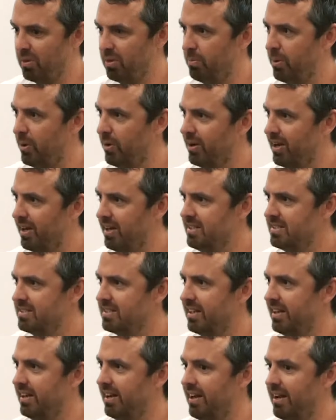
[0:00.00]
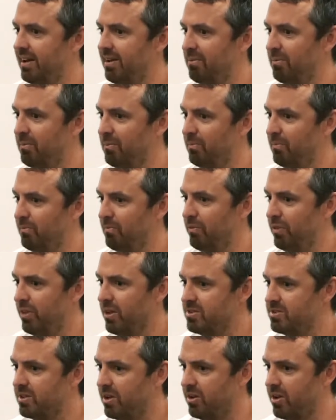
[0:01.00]
to the podcast. And for
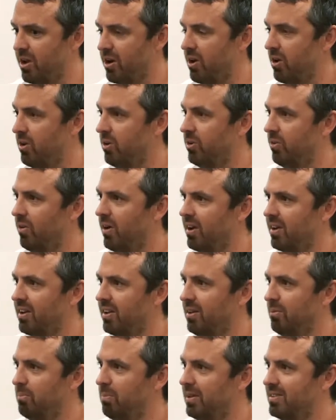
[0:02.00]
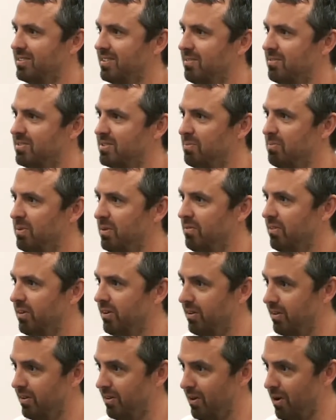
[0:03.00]
those that don't know who you are, can you please give us a bit of
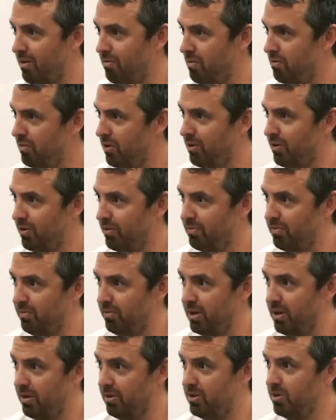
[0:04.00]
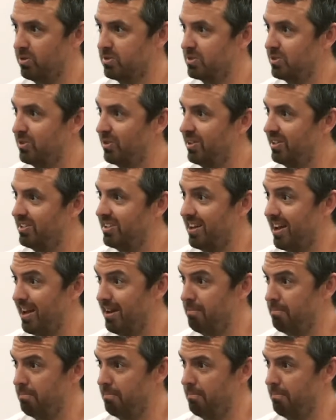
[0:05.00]
an overview of your story to date?